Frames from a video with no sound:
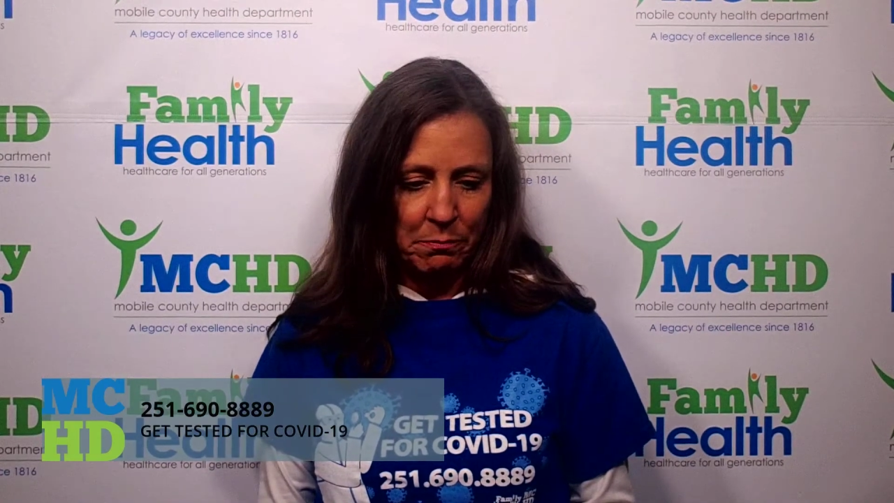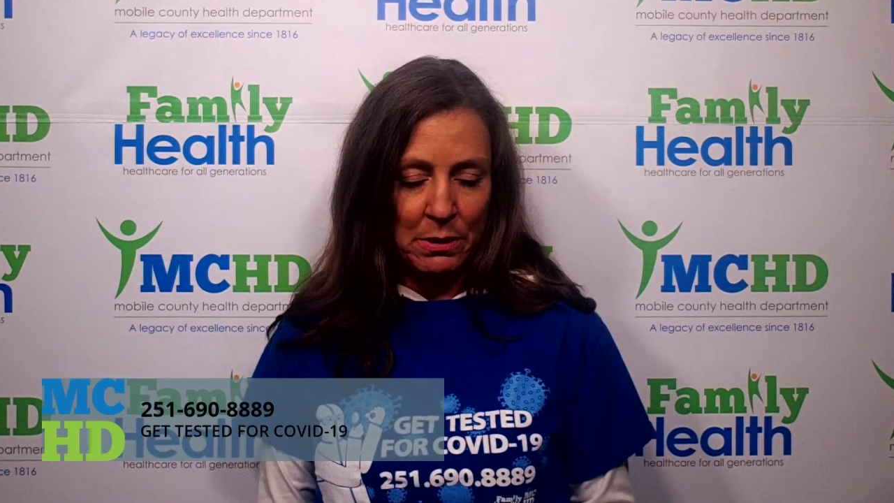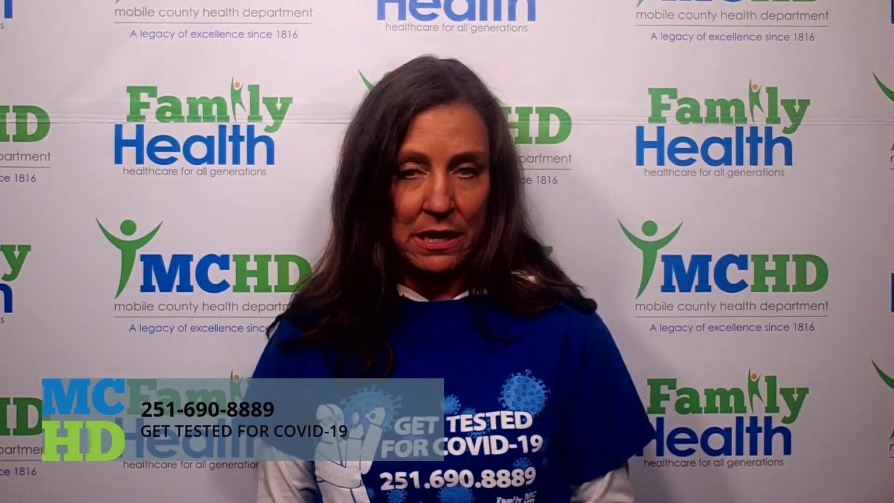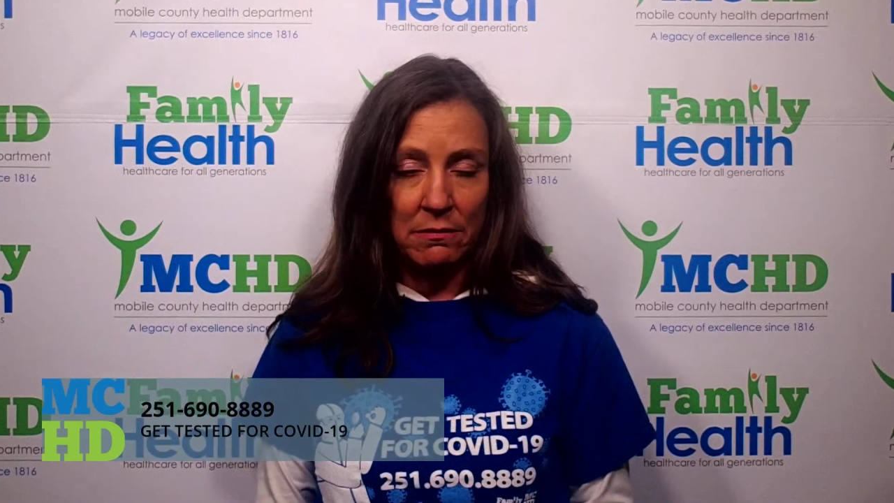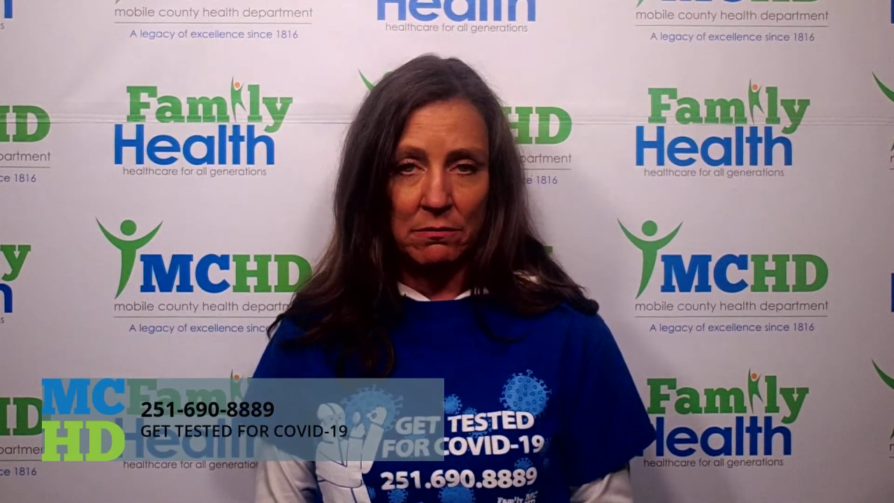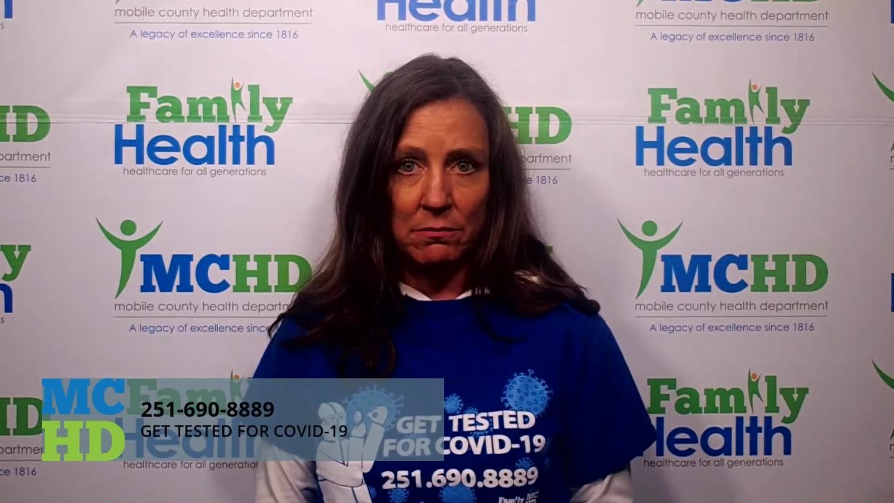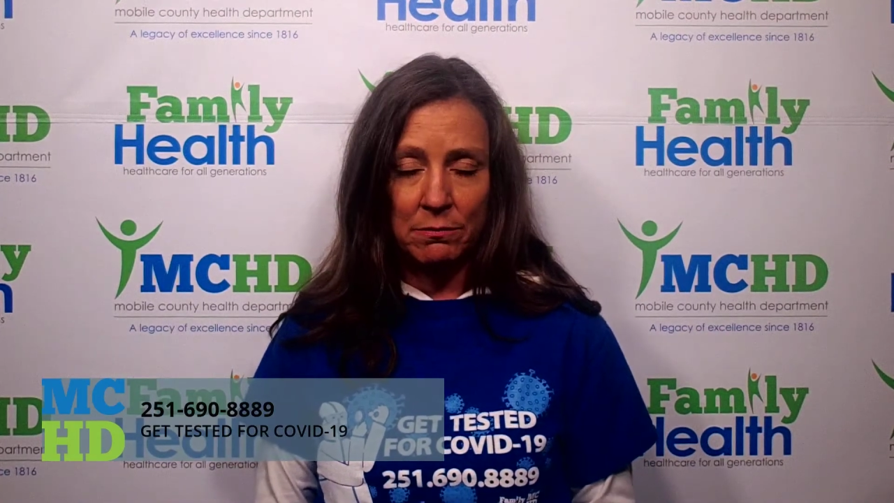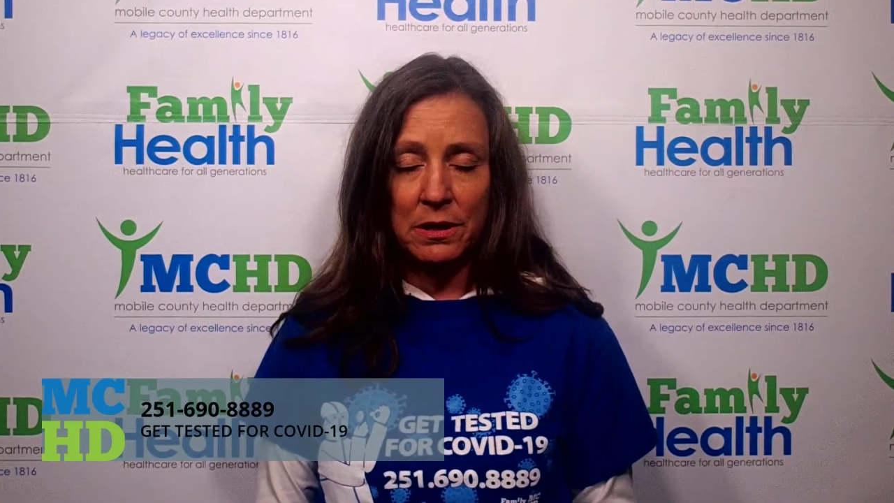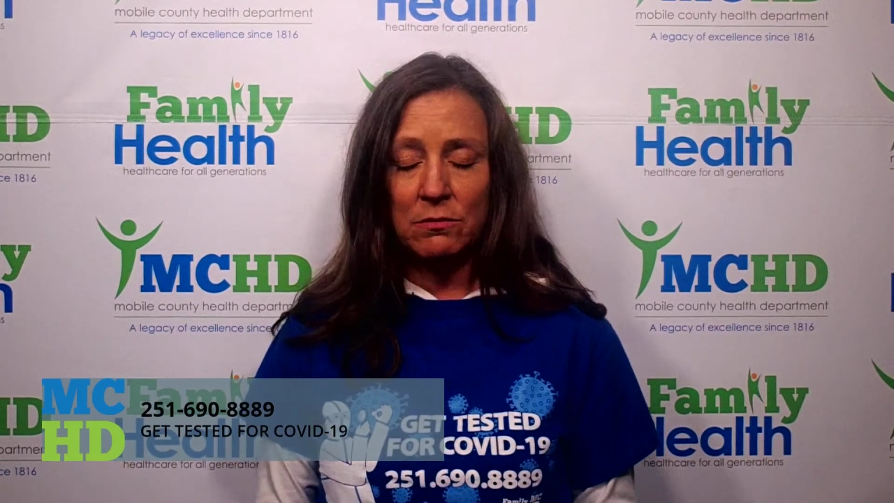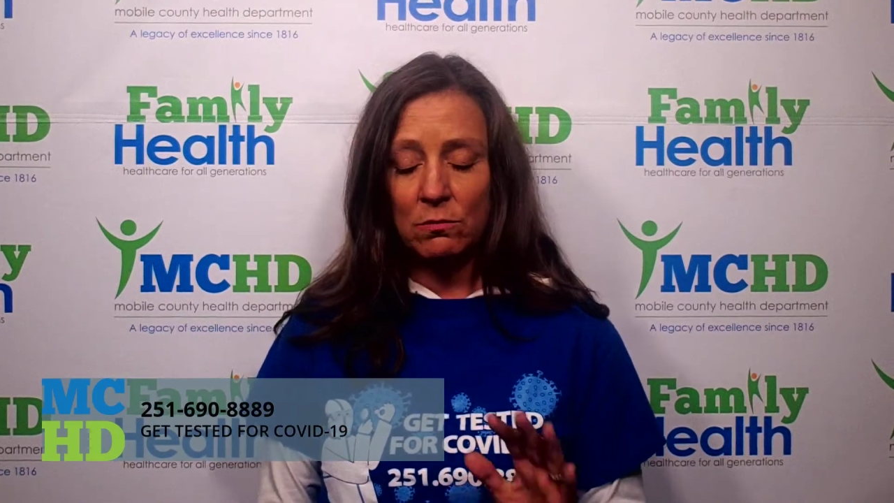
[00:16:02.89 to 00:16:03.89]
But
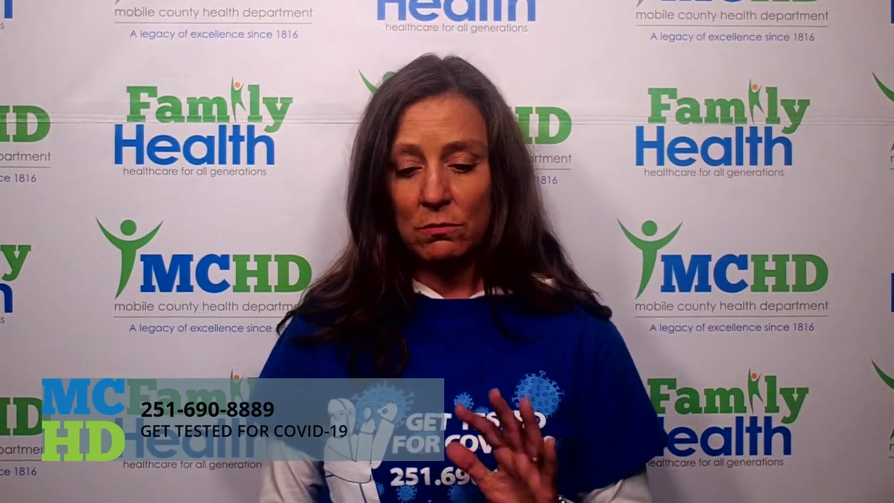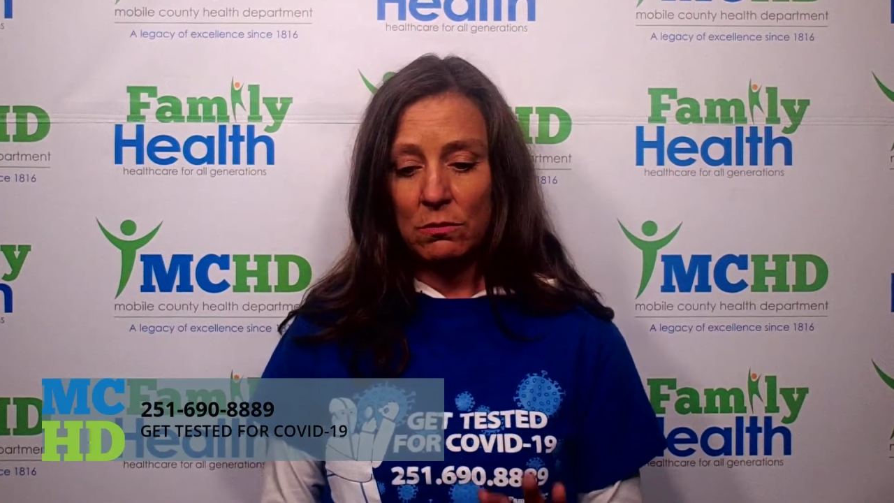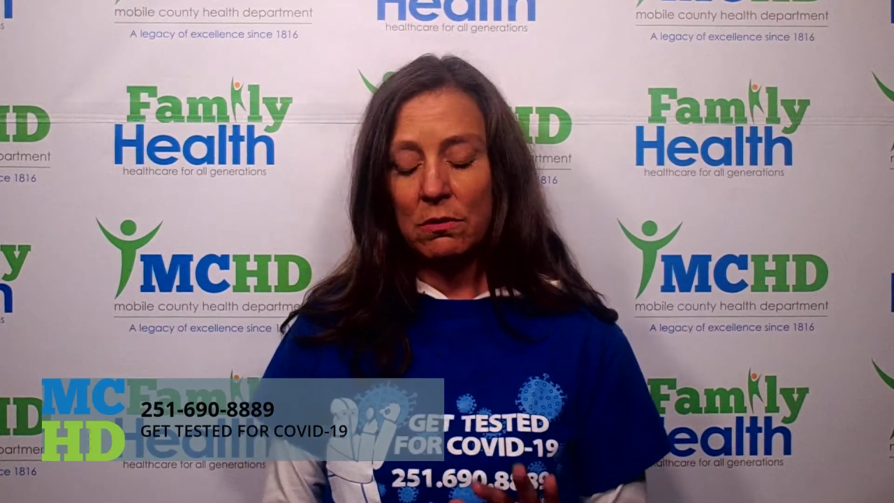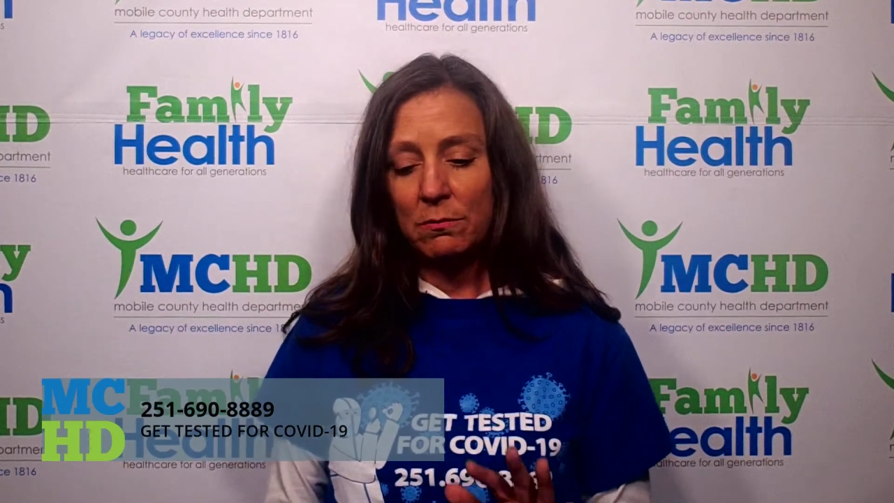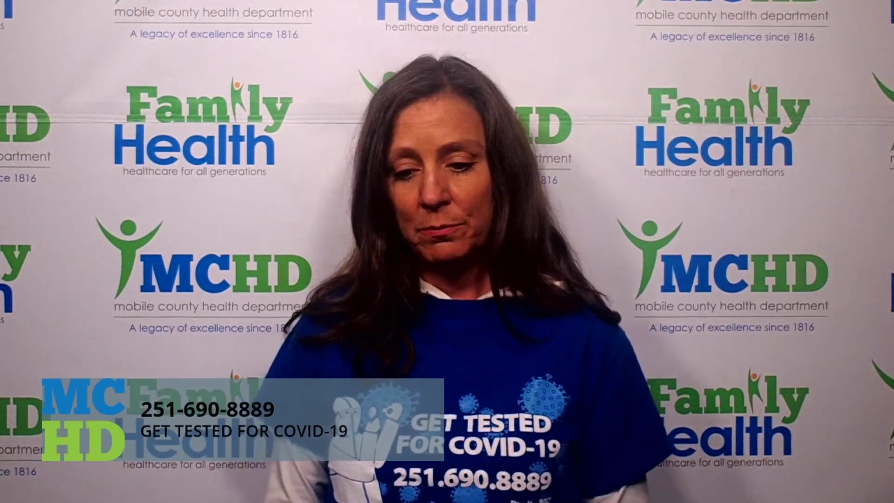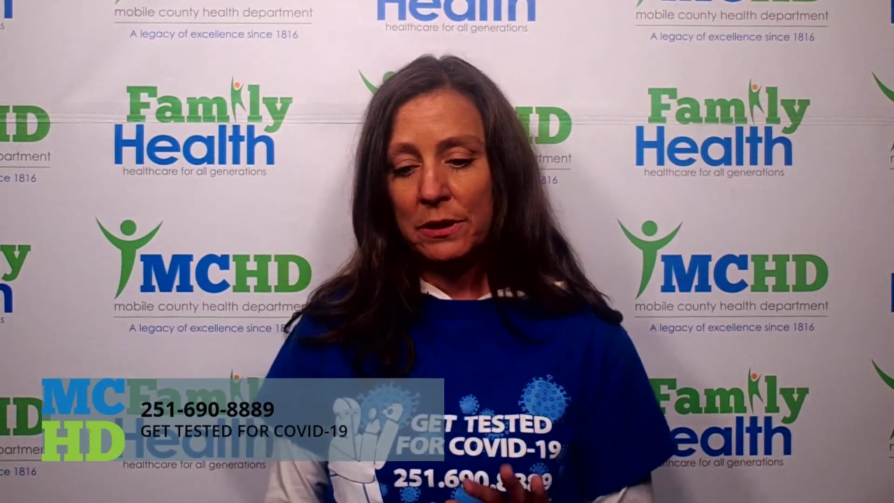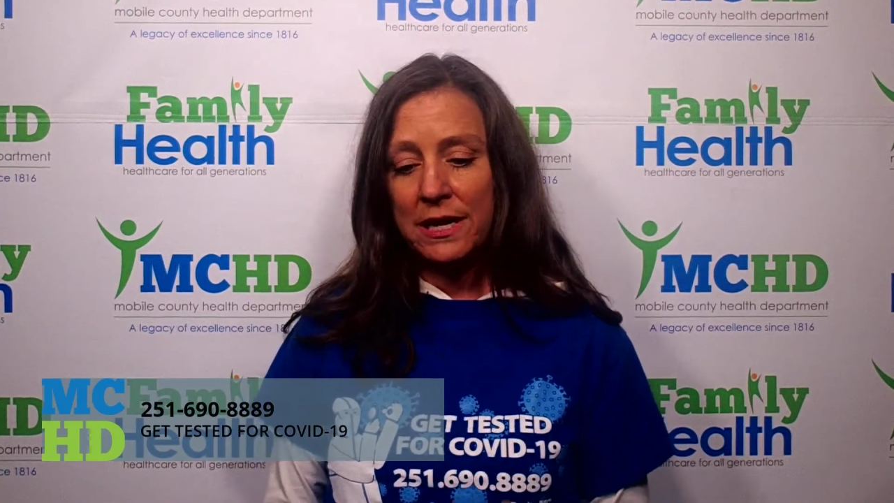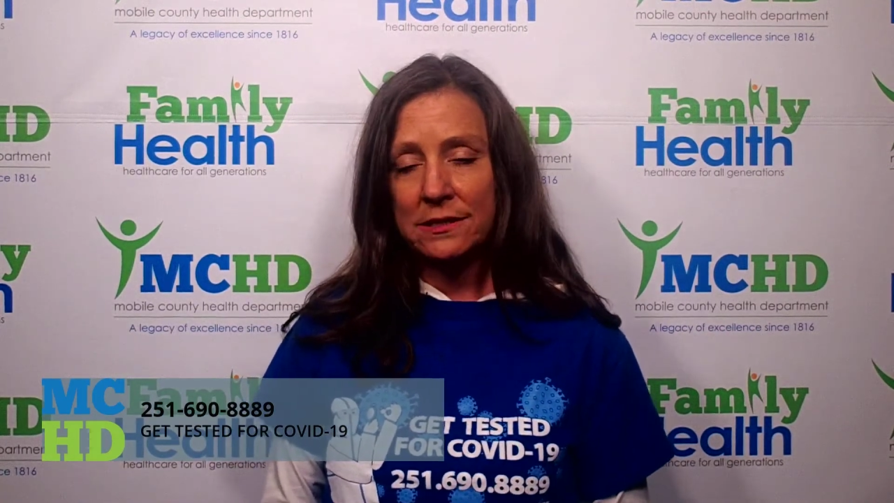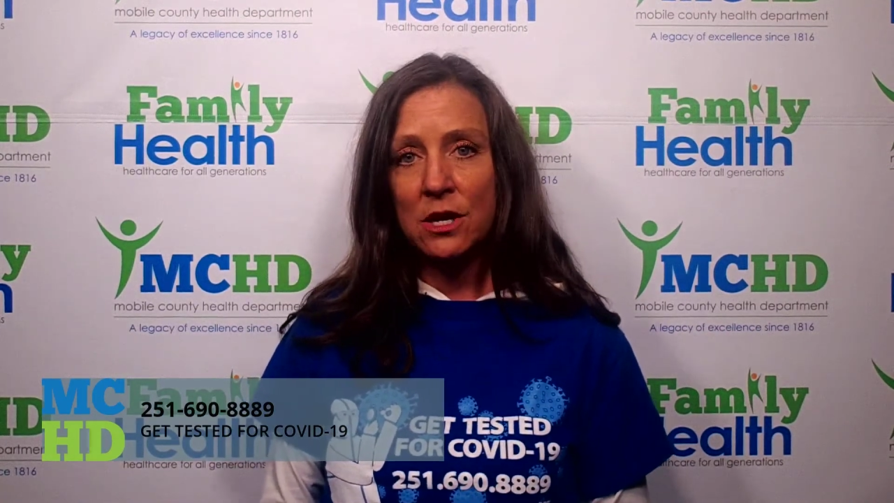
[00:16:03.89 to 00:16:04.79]
please